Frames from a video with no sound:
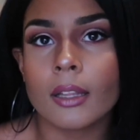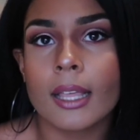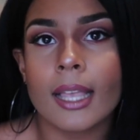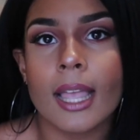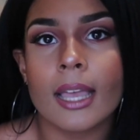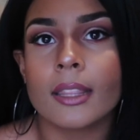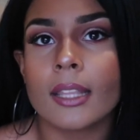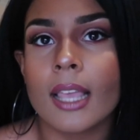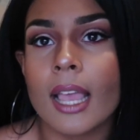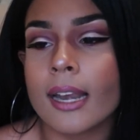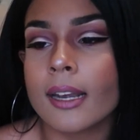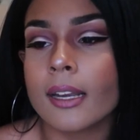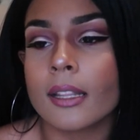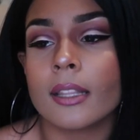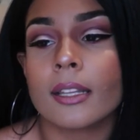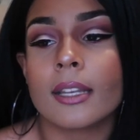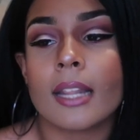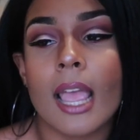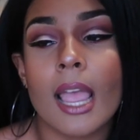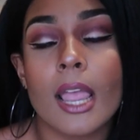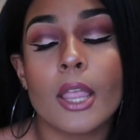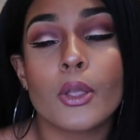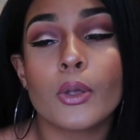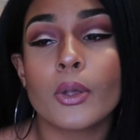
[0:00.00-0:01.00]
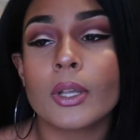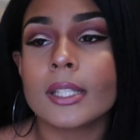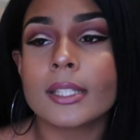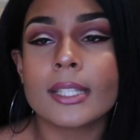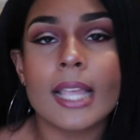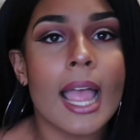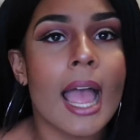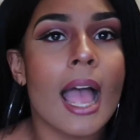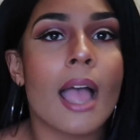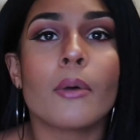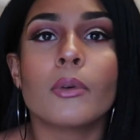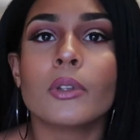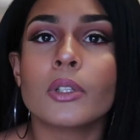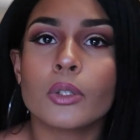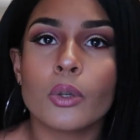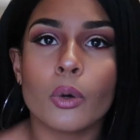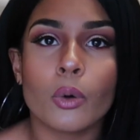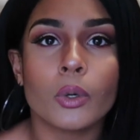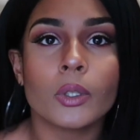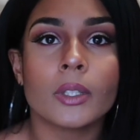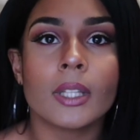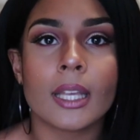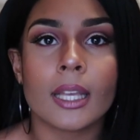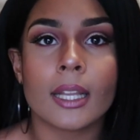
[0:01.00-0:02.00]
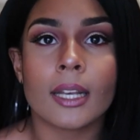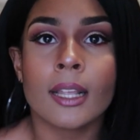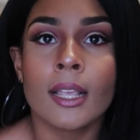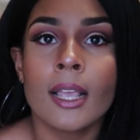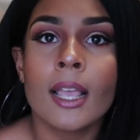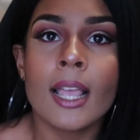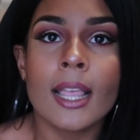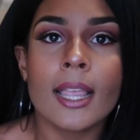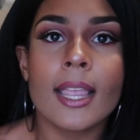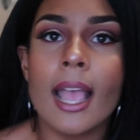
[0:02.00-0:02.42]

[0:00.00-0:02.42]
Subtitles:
Like at the end of the day, you can say I was golden.